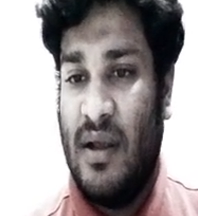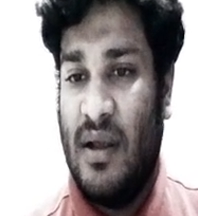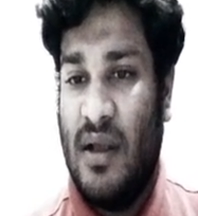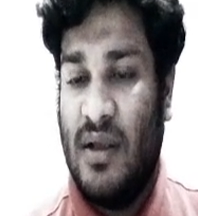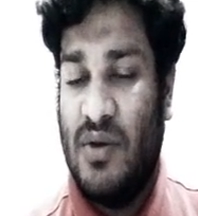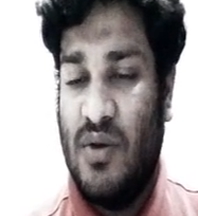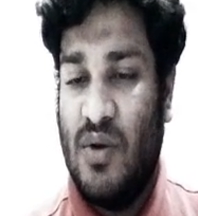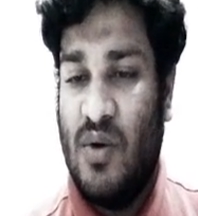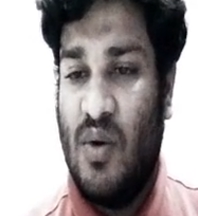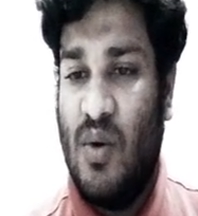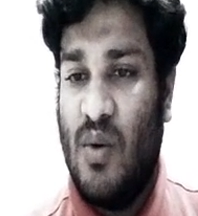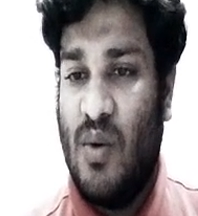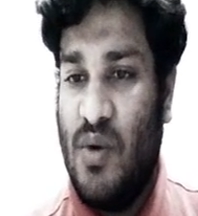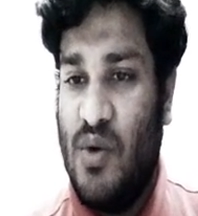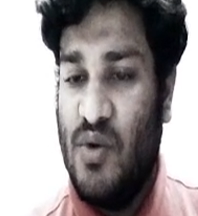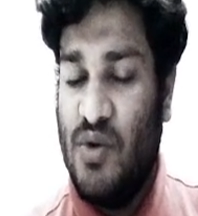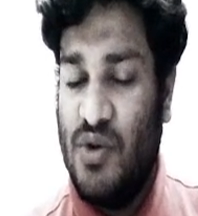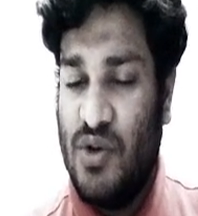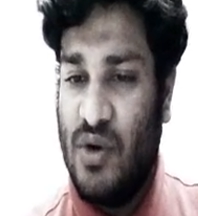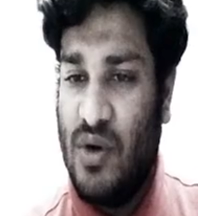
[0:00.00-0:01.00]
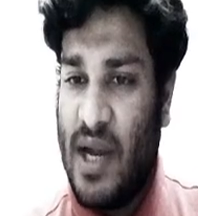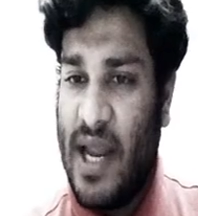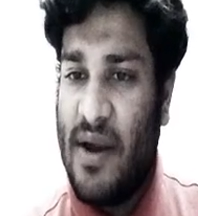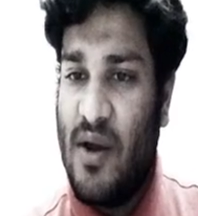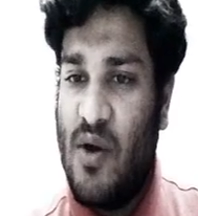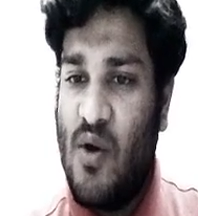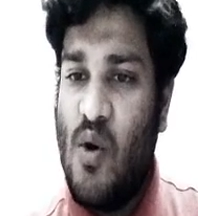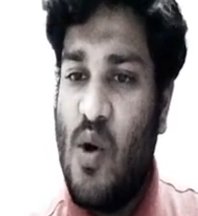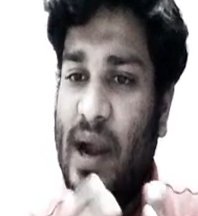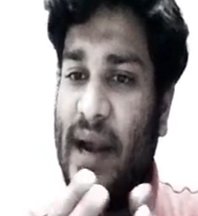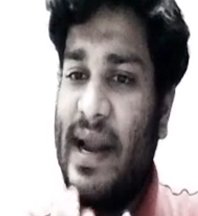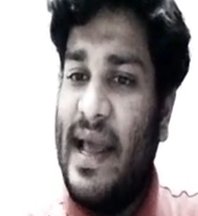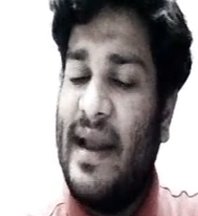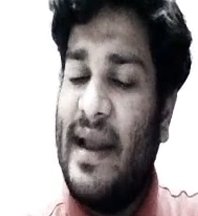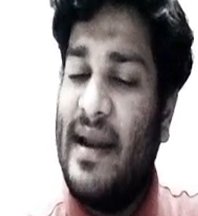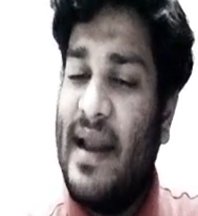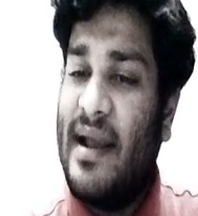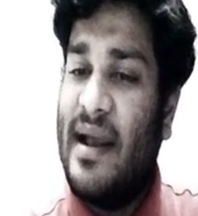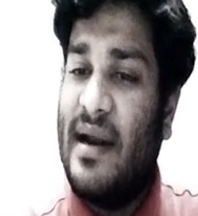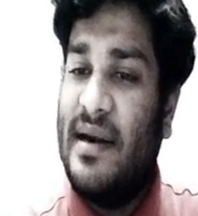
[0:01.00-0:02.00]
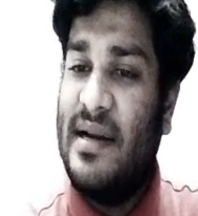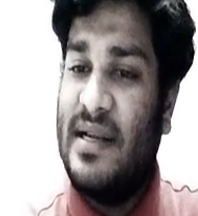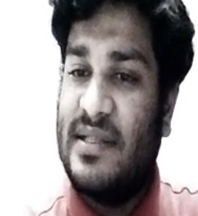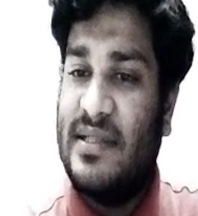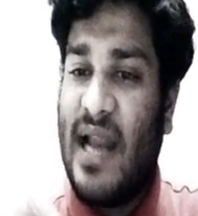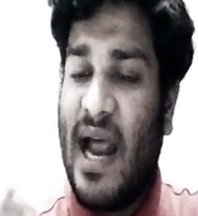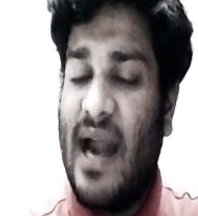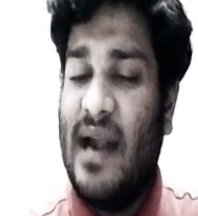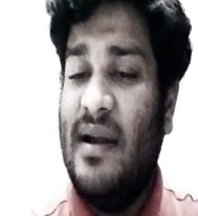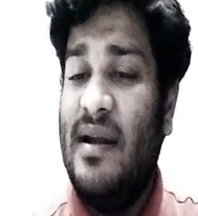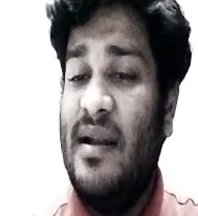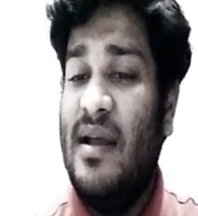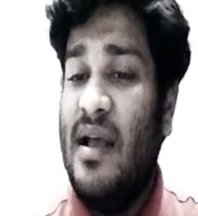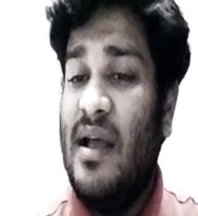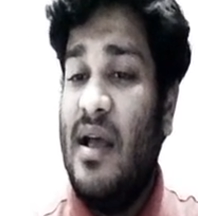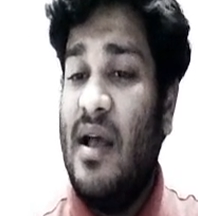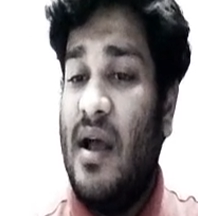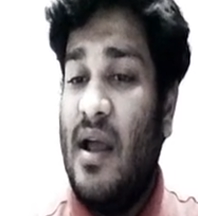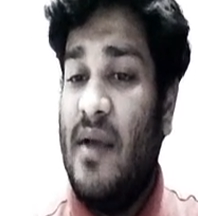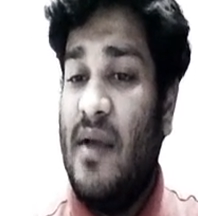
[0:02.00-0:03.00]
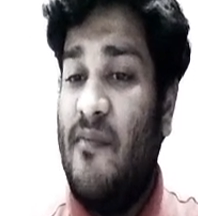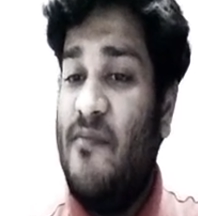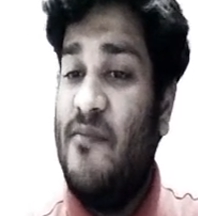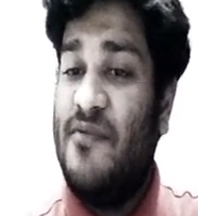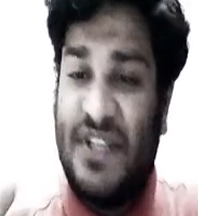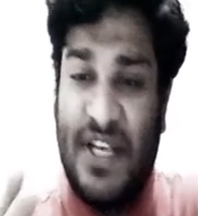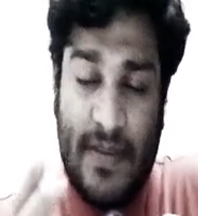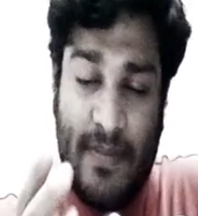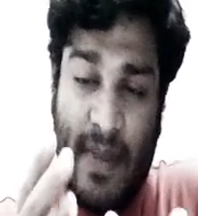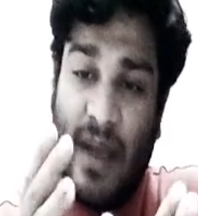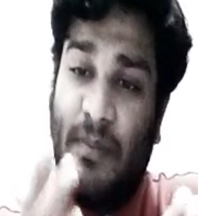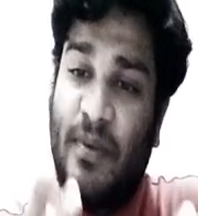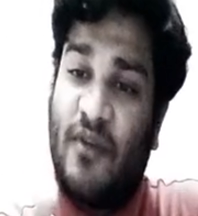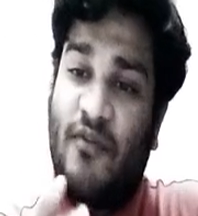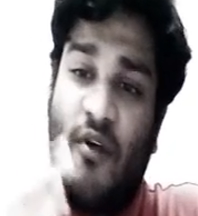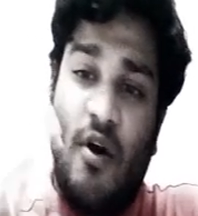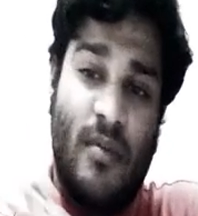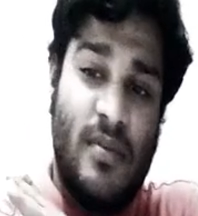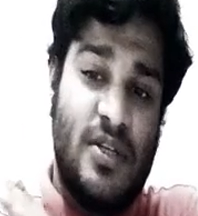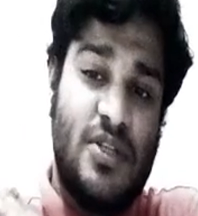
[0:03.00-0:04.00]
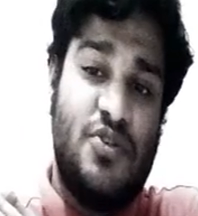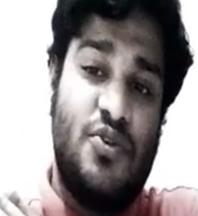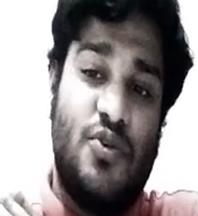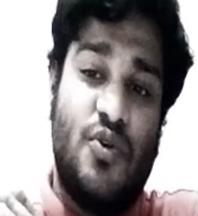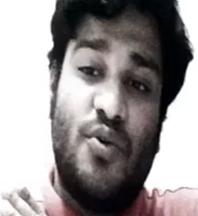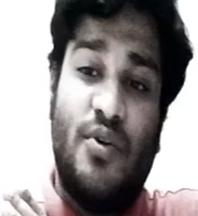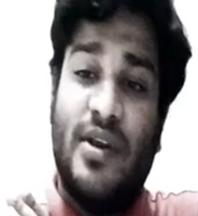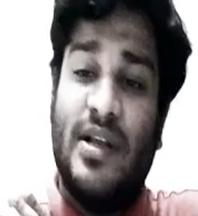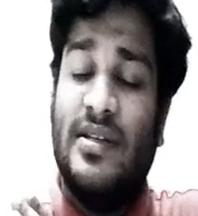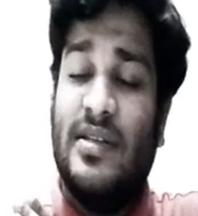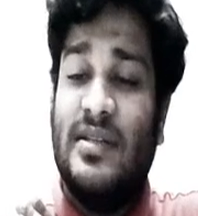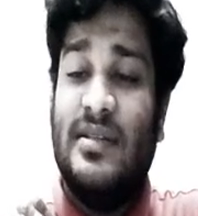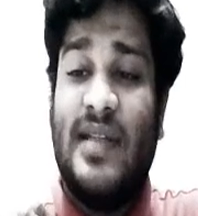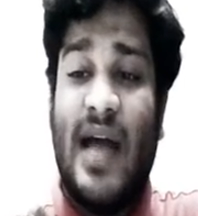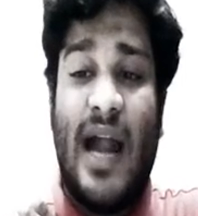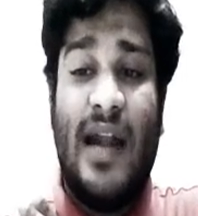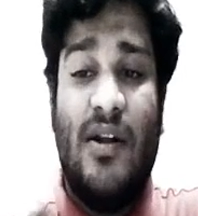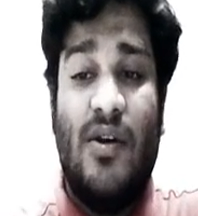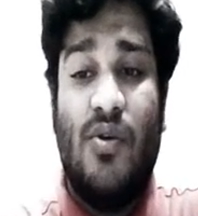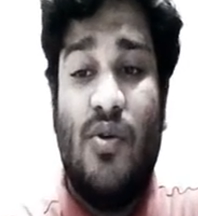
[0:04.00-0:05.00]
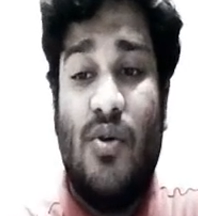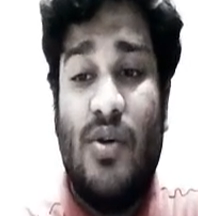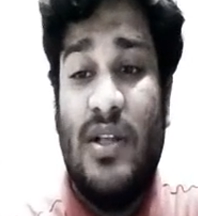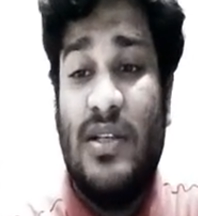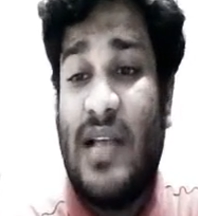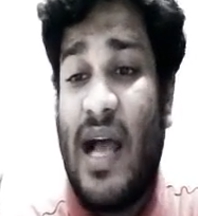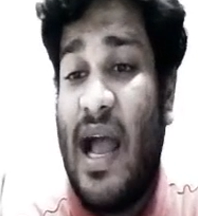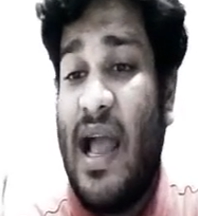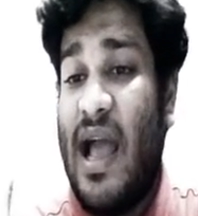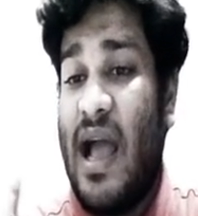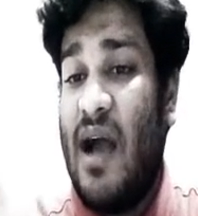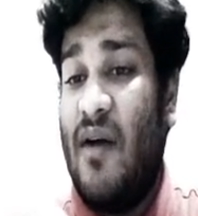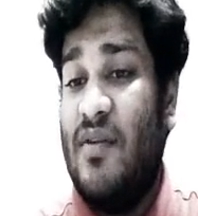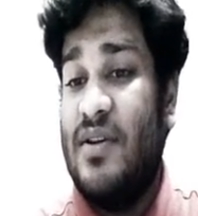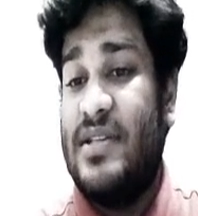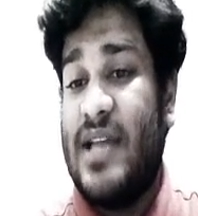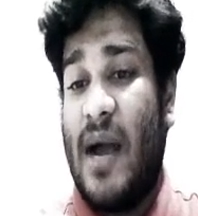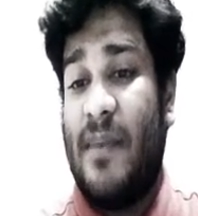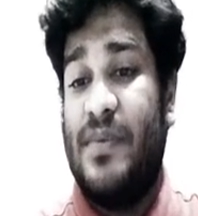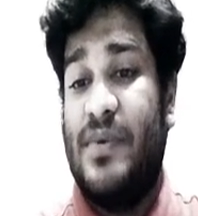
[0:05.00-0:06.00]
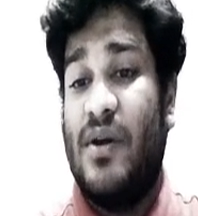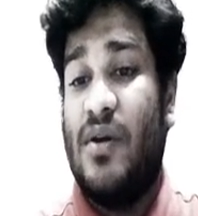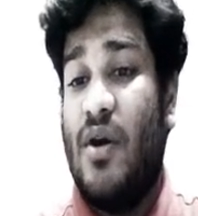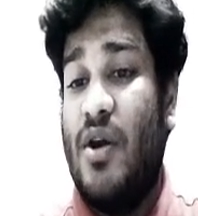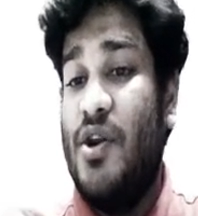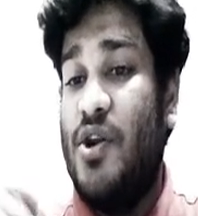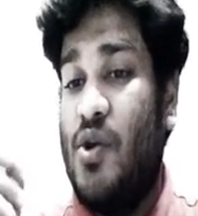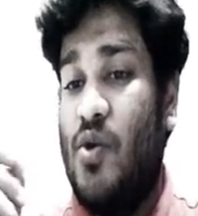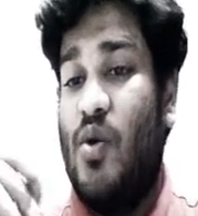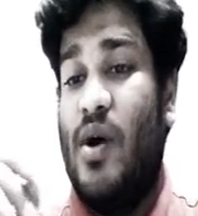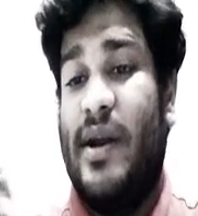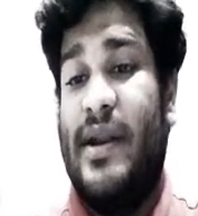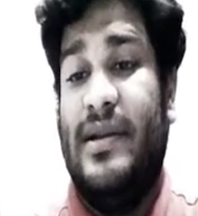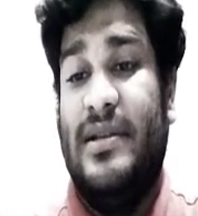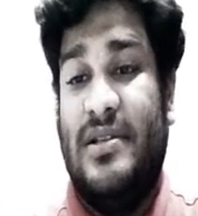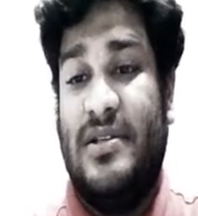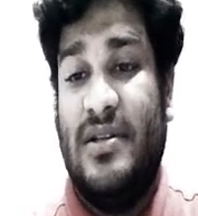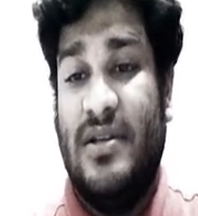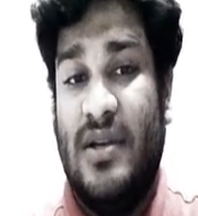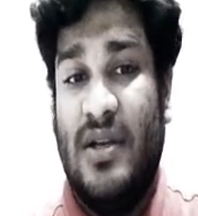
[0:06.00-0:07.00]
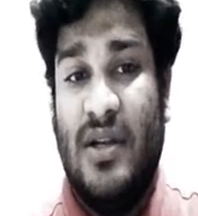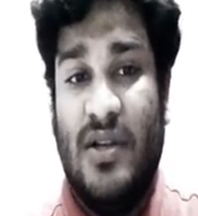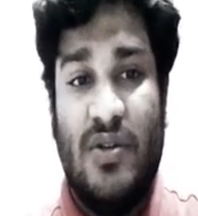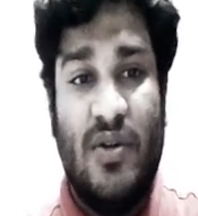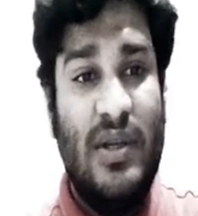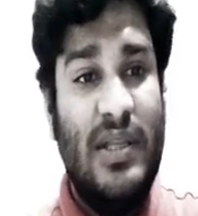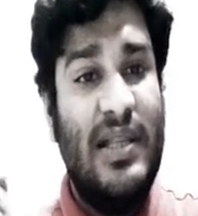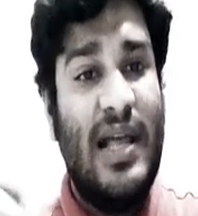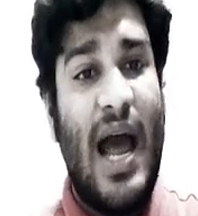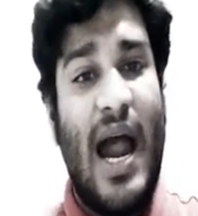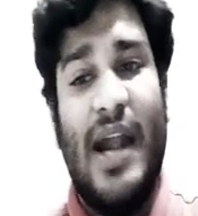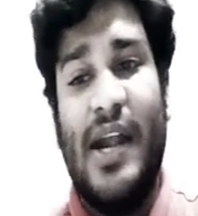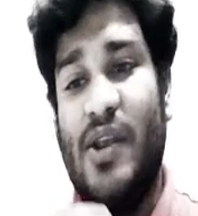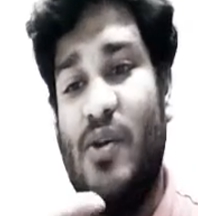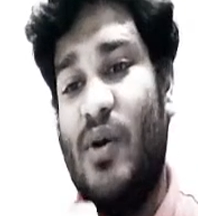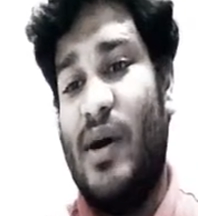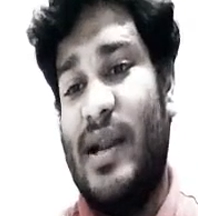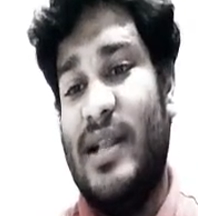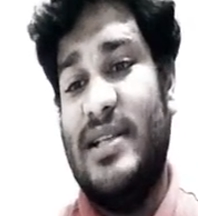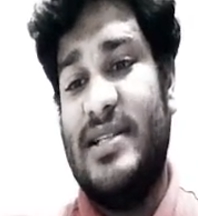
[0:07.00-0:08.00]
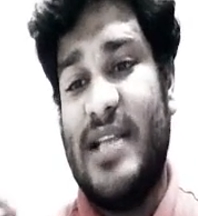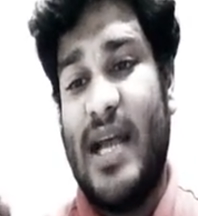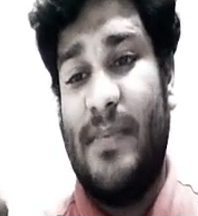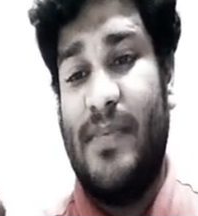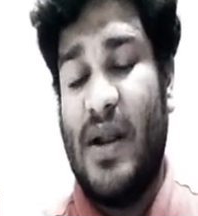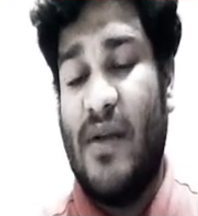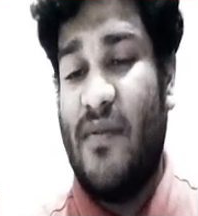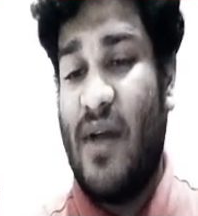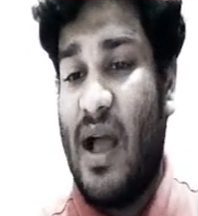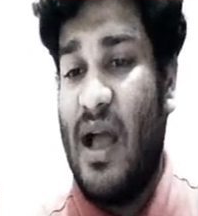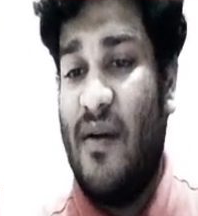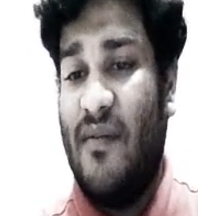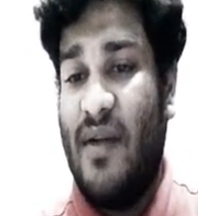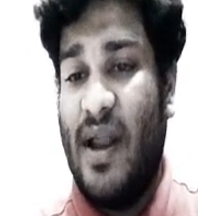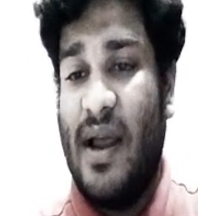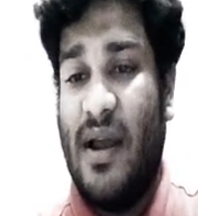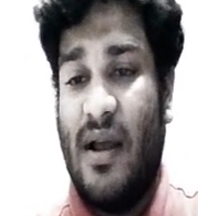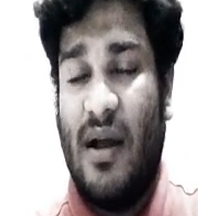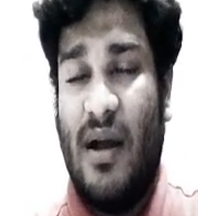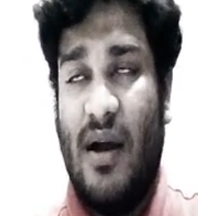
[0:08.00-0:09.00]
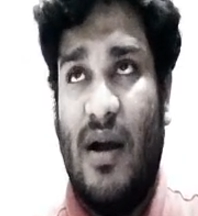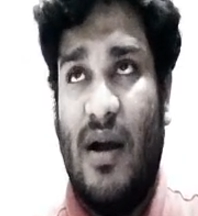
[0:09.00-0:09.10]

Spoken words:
So you should like go ahead and like understand, see my performance tutorials. In that tutorials I have a chapter on URLs. So in that URLs chapter I have like